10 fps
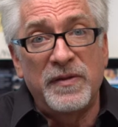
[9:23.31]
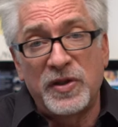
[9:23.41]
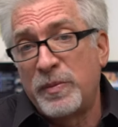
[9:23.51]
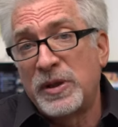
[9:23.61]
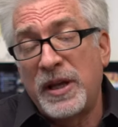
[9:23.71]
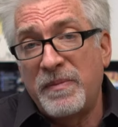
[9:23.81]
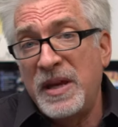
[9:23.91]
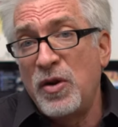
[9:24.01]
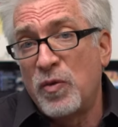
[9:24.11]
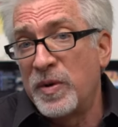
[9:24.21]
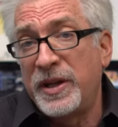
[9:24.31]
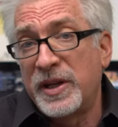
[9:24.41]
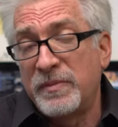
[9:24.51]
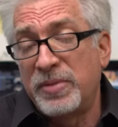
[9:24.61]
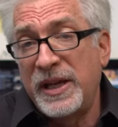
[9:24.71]
for someone like me who really
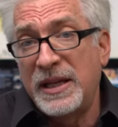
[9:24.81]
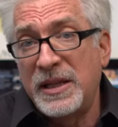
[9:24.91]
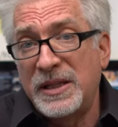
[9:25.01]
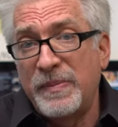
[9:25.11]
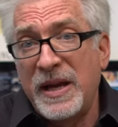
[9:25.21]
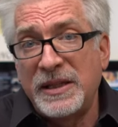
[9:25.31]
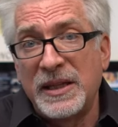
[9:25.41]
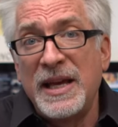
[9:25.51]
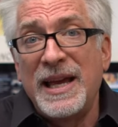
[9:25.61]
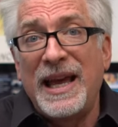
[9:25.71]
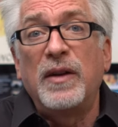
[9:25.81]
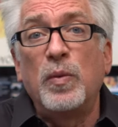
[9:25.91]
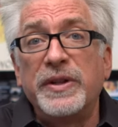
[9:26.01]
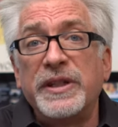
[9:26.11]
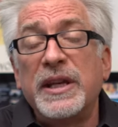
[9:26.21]
doesn't play in this space. It
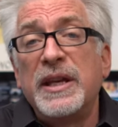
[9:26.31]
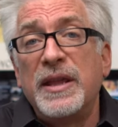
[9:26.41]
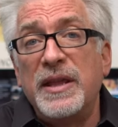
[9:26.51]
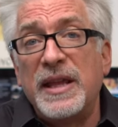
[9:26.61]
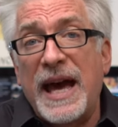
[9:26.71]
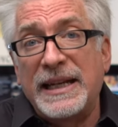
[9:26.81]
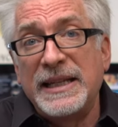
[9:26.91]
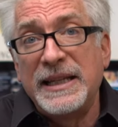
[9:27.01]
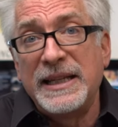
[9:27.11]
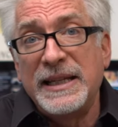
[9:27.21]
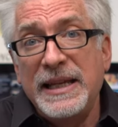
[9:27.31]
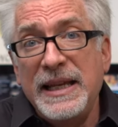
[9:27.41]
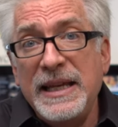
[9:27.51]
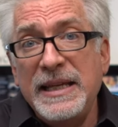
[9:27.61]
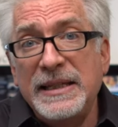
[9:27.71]
was that
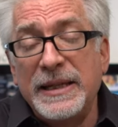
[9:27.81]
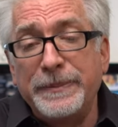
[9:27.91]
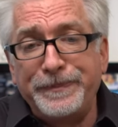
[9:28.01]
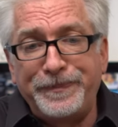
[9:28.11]
easy.